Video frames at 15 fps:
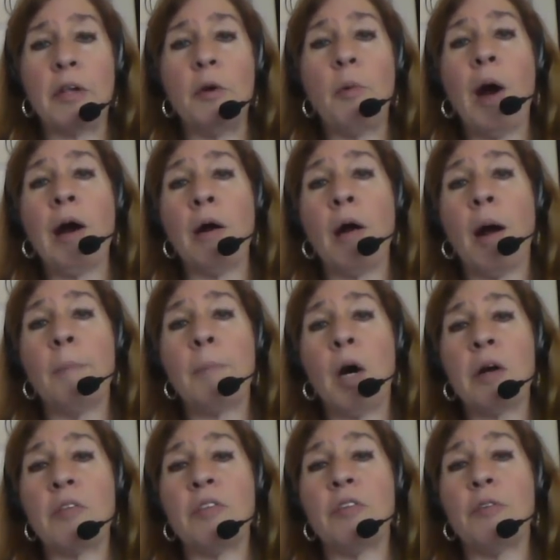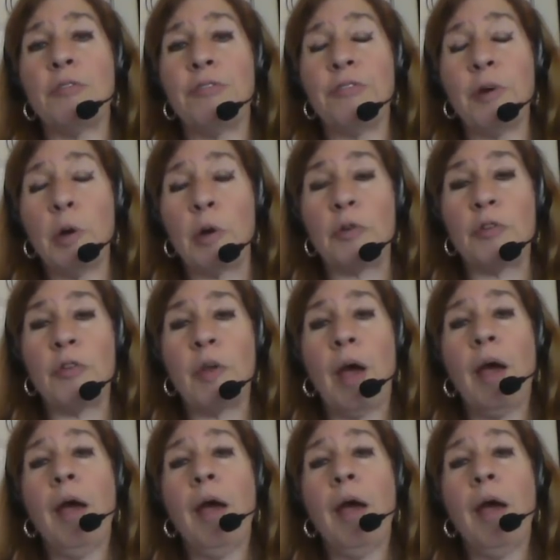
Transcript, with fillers: You are amongst the first.